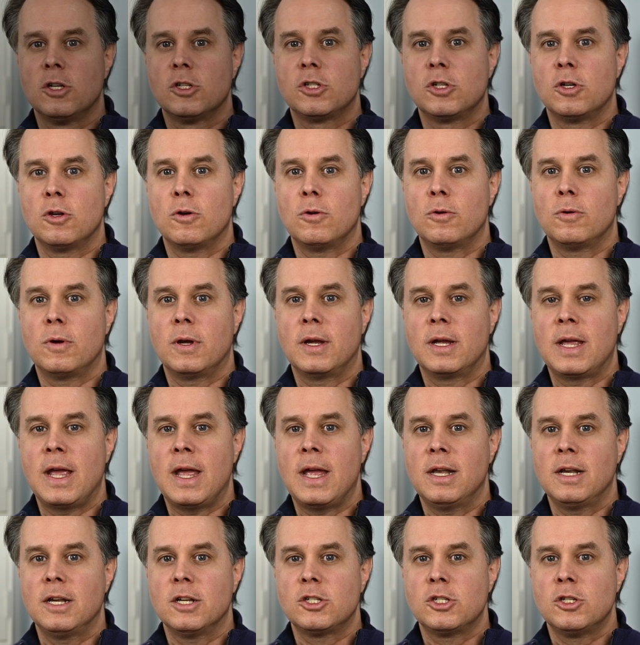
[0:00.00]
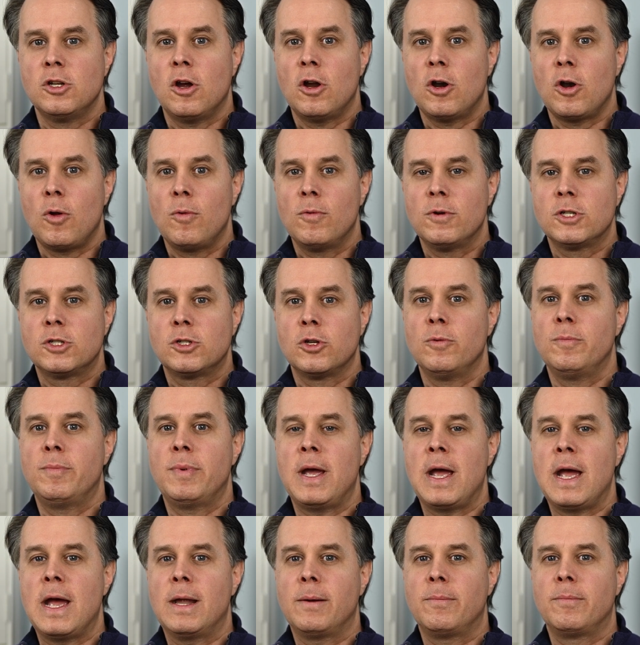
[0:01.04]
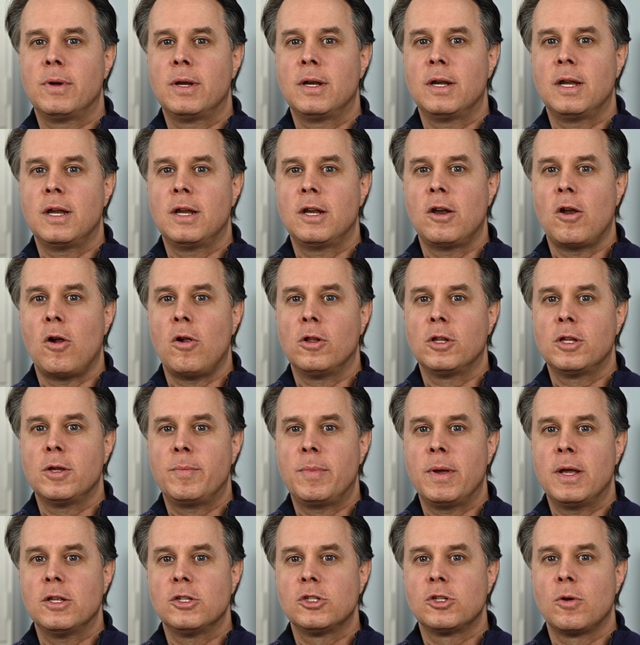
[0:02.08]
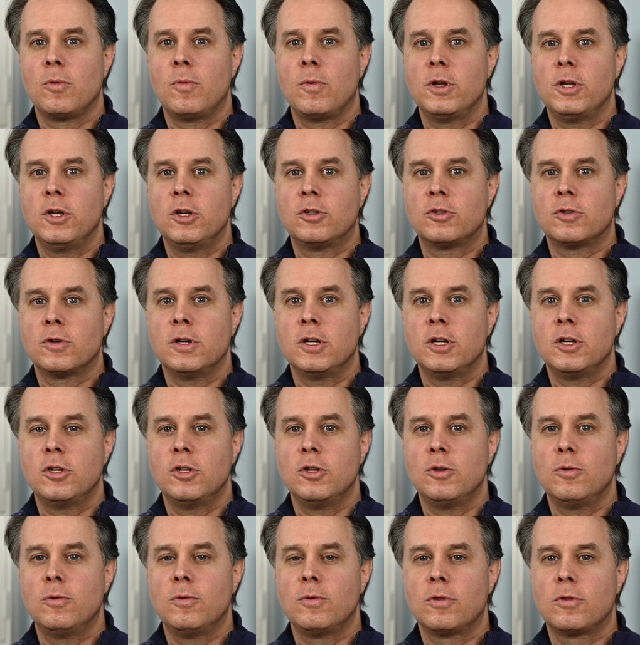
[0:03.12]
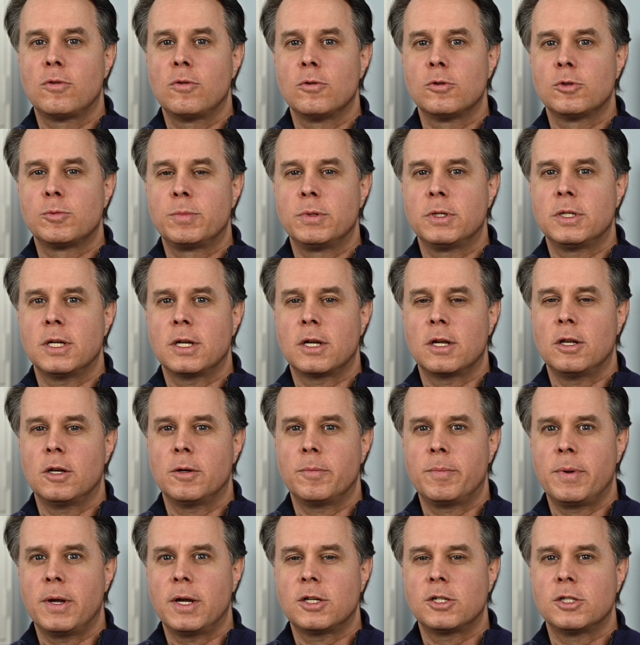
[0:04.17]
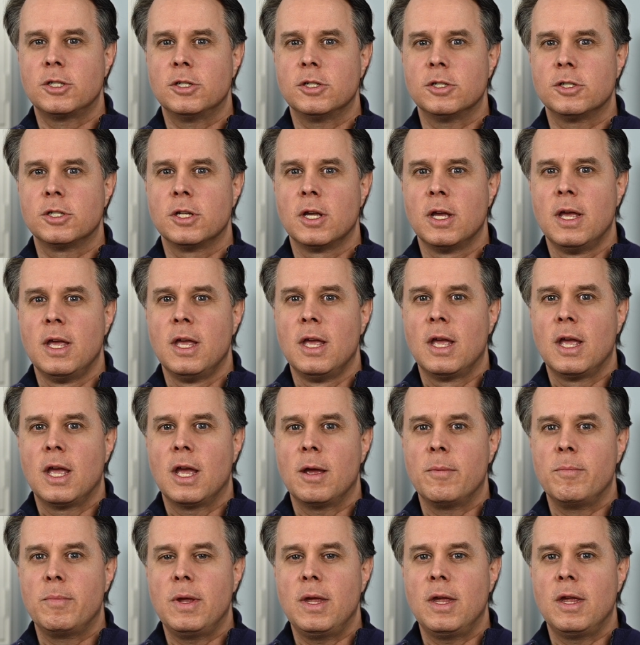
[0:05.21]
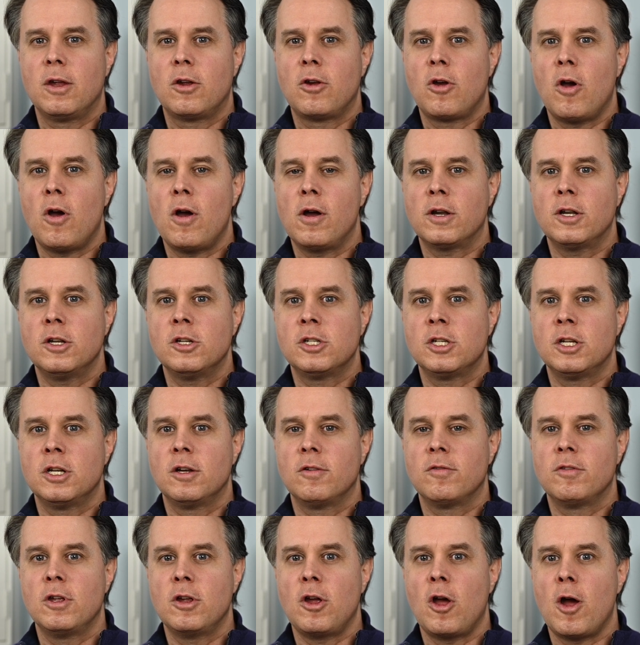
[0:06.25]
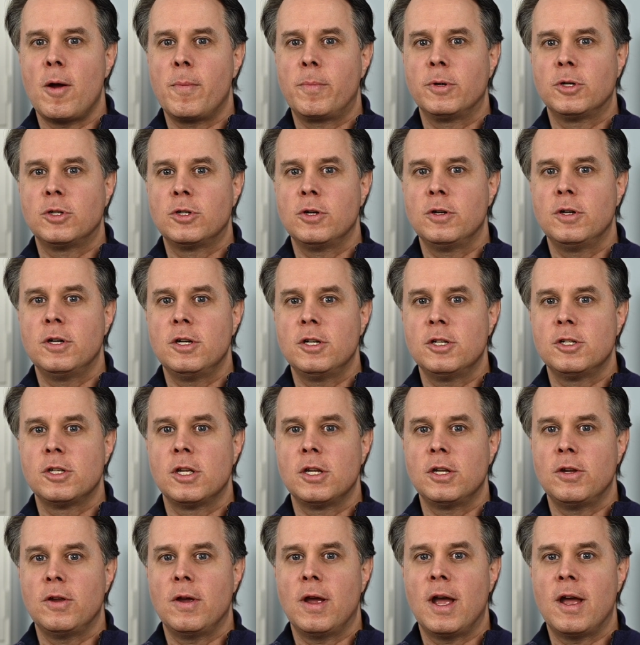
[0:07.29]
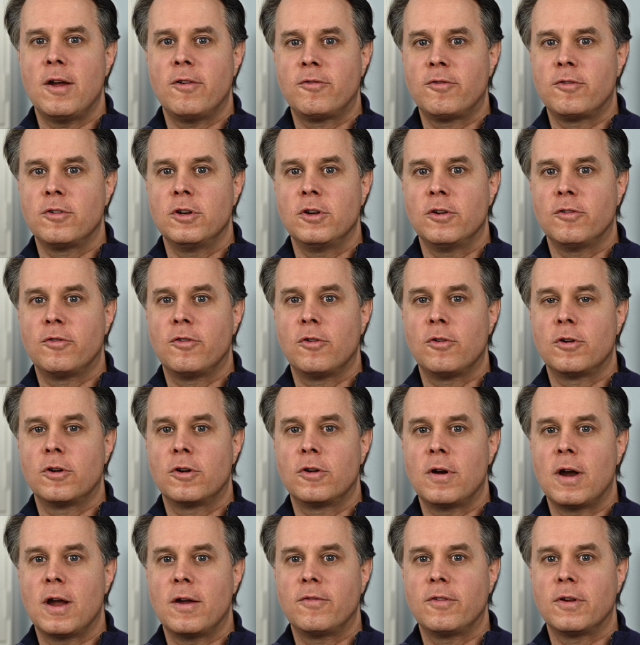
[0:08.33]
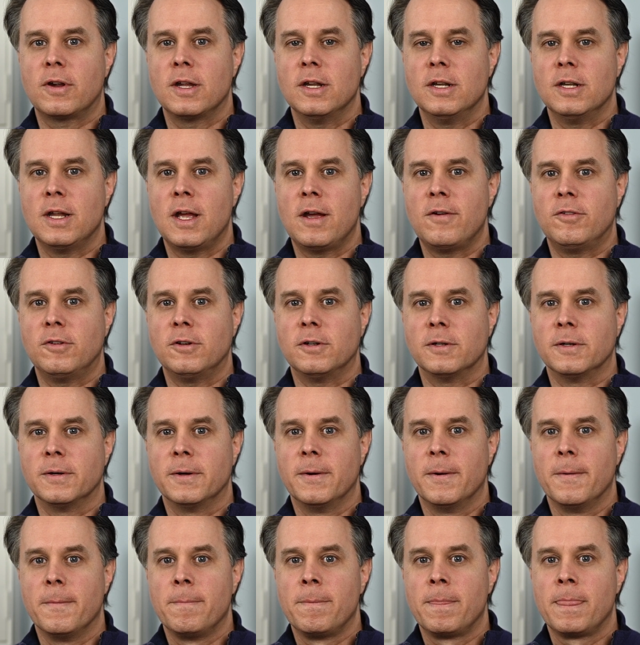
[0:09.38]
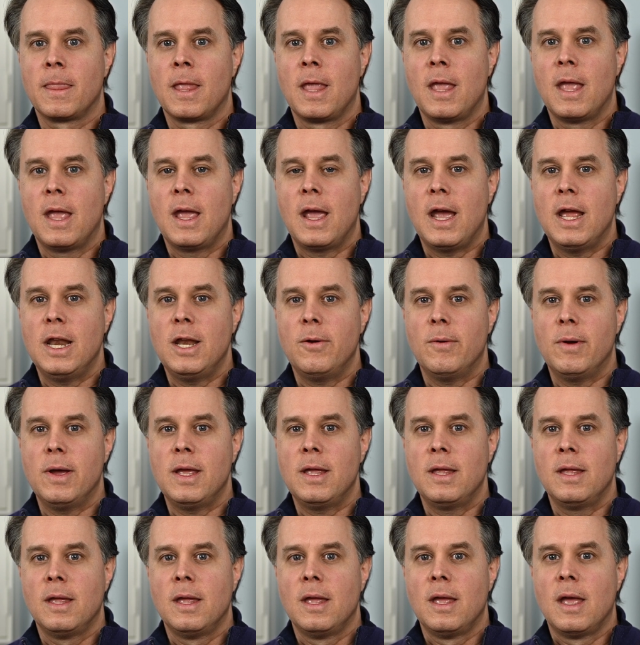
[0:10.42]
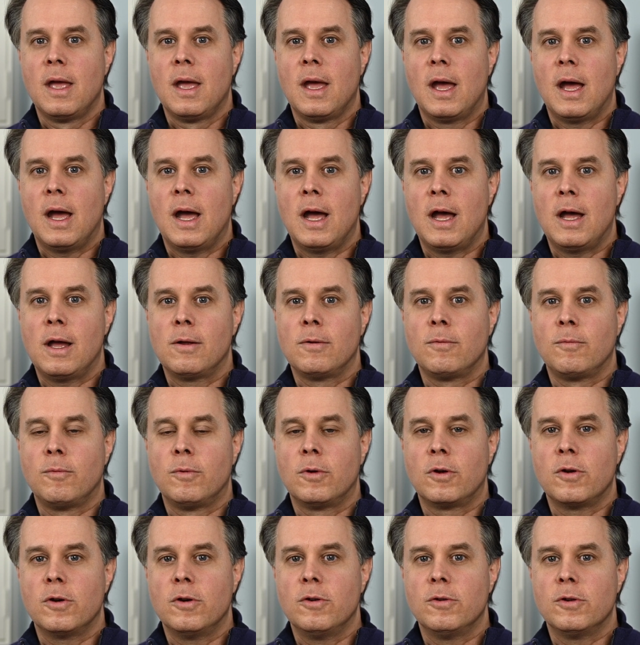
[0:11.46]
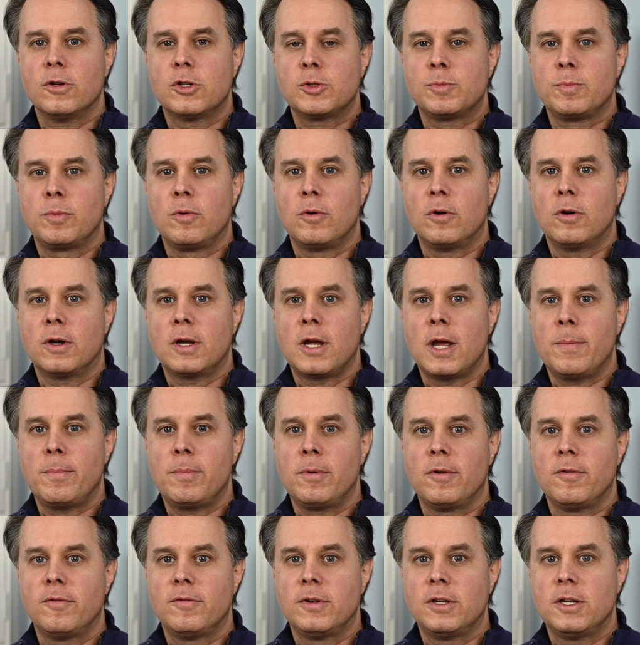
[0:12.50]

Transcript: So again, it's not always so bad, but it all depends on what you're trying to do with those particular pictures and being cognizant of the opportunities that you have for your photographic endeavor. Anyway, we're going to explore a couple of